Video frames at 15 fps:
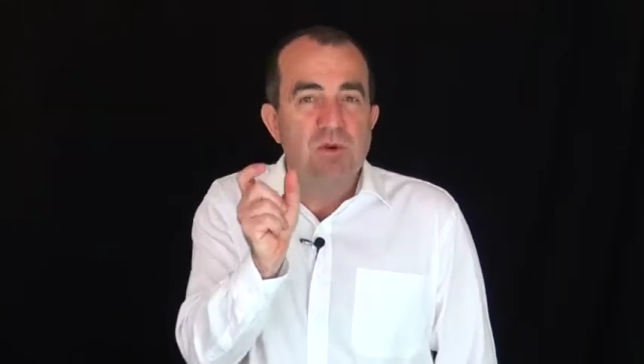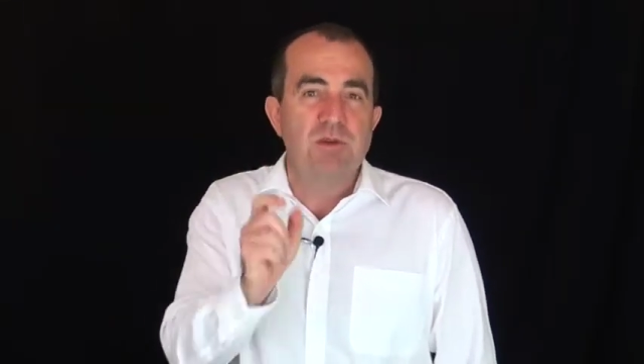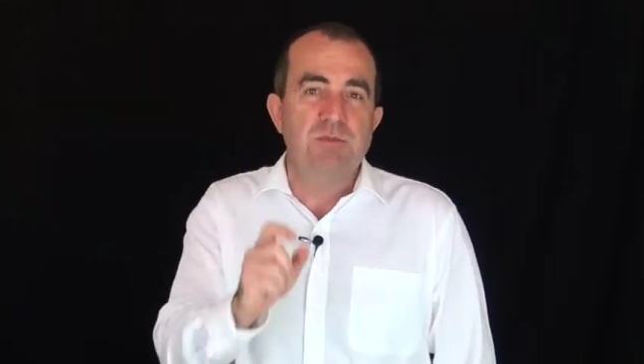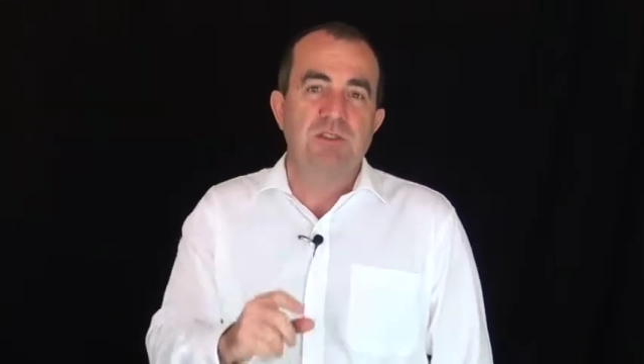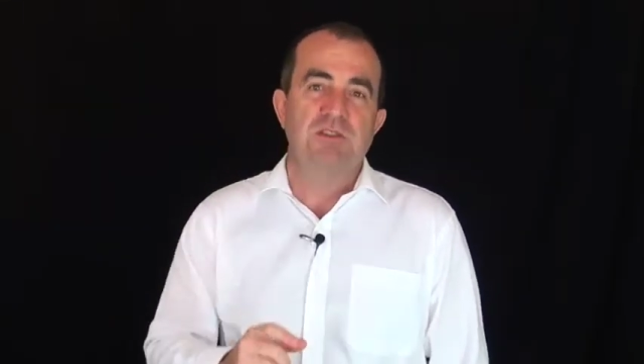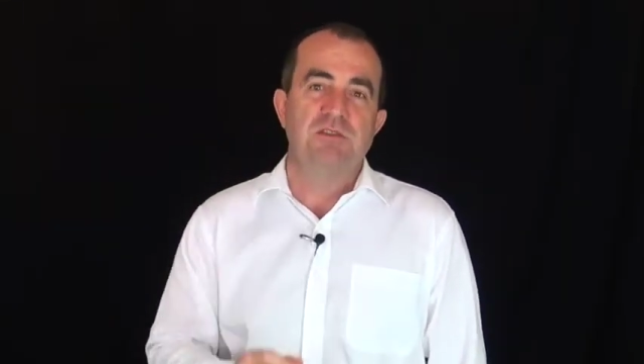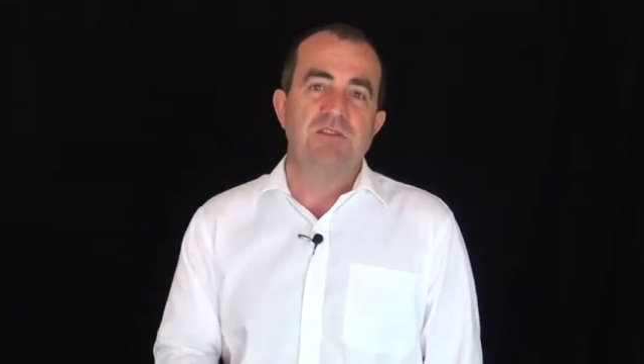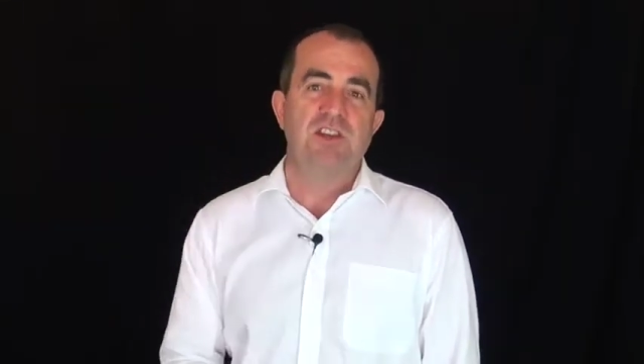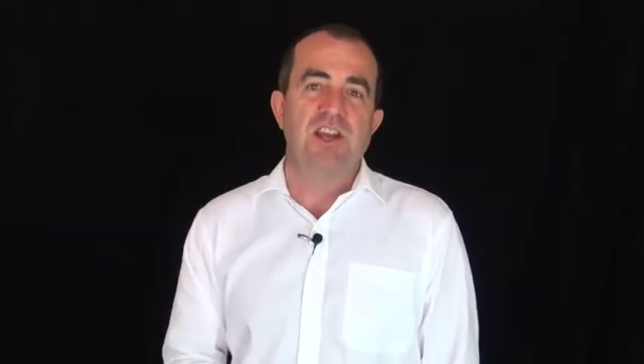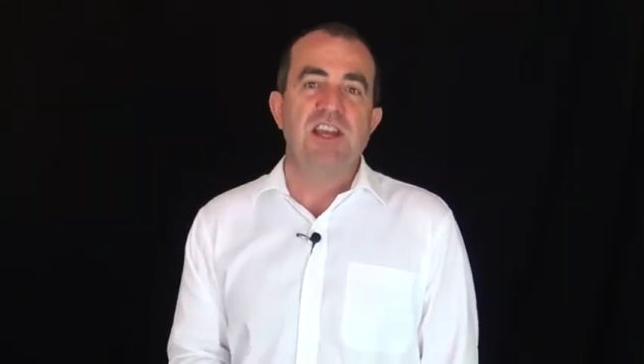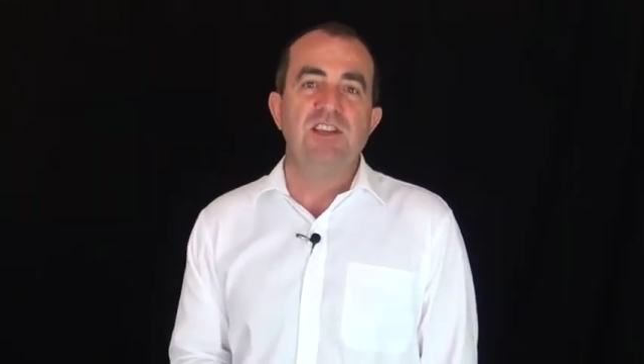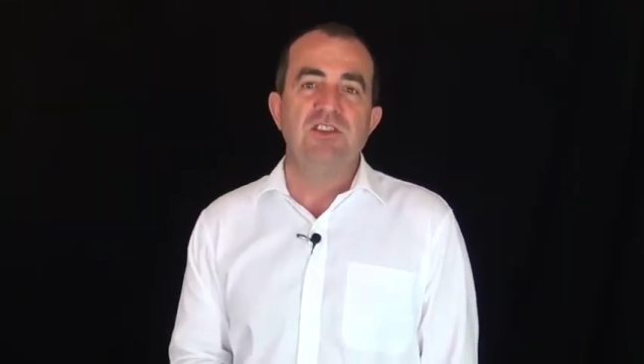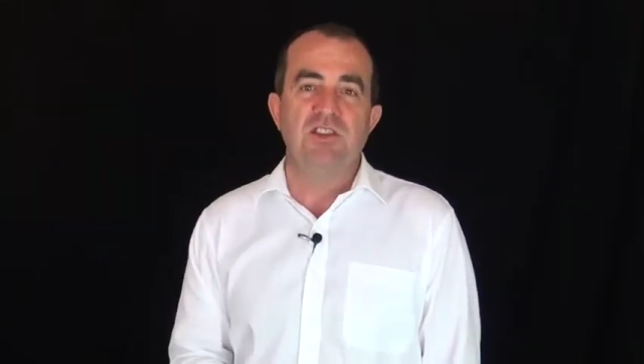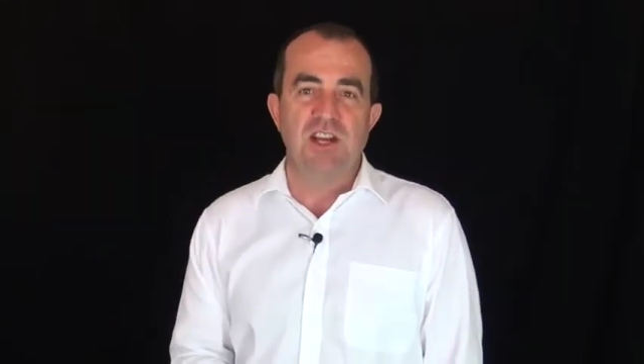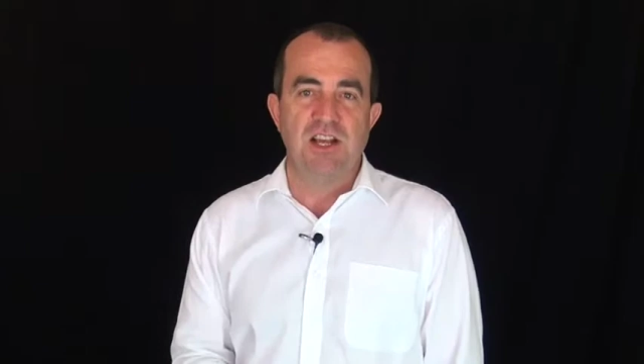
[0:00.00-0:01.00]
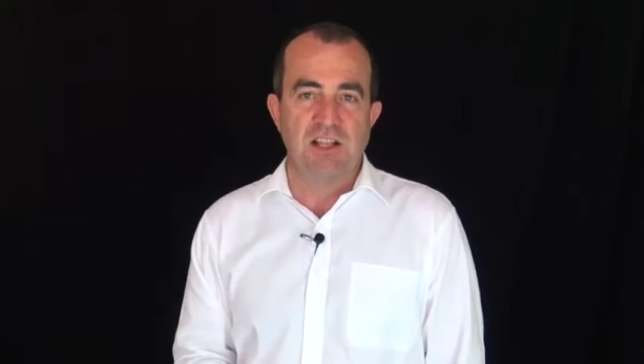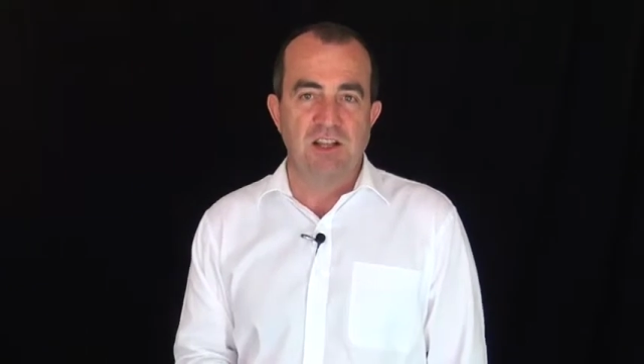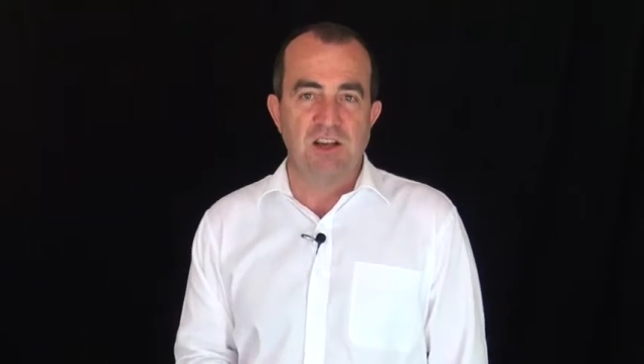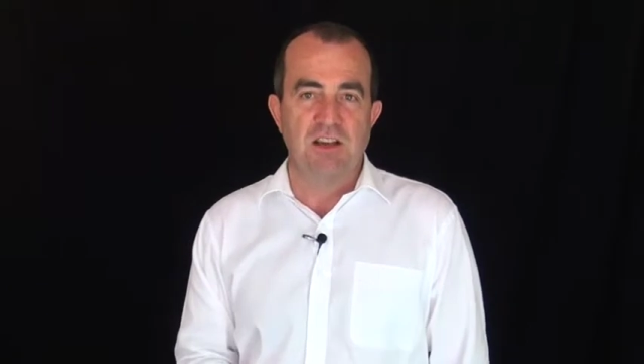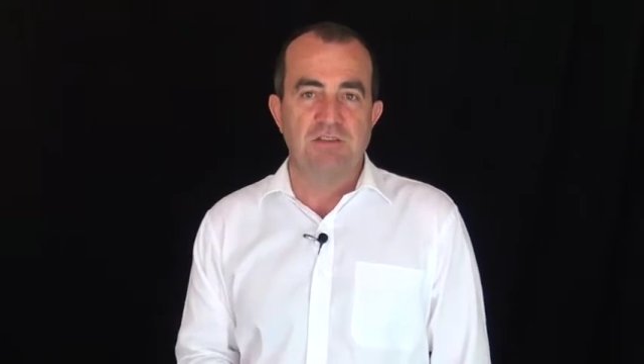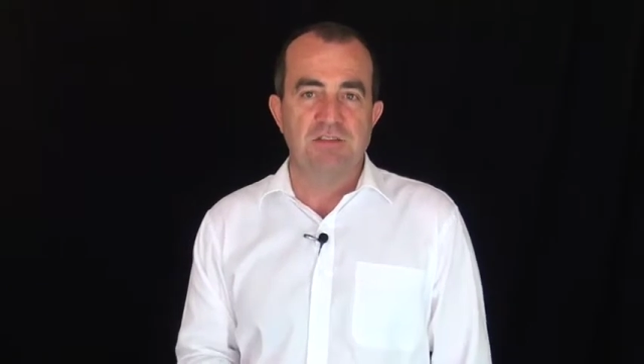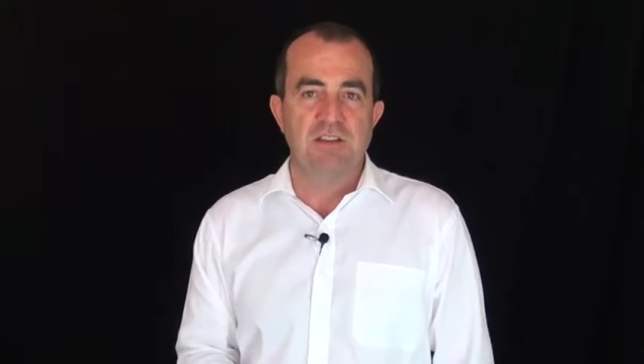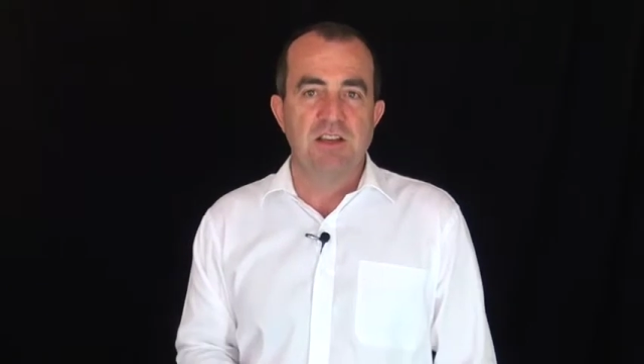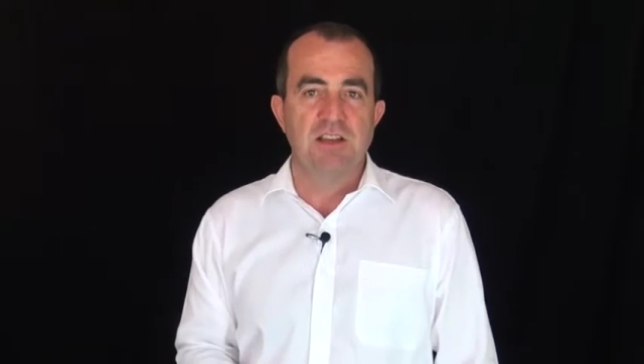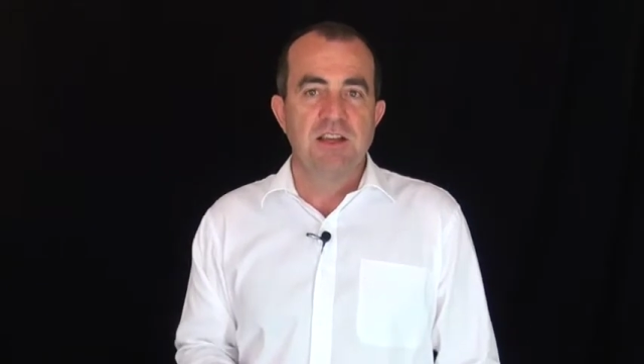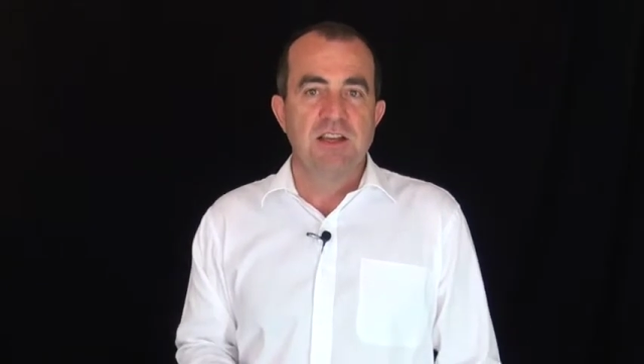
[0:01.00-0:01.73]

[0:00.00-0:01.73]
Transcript: moments of change in our life.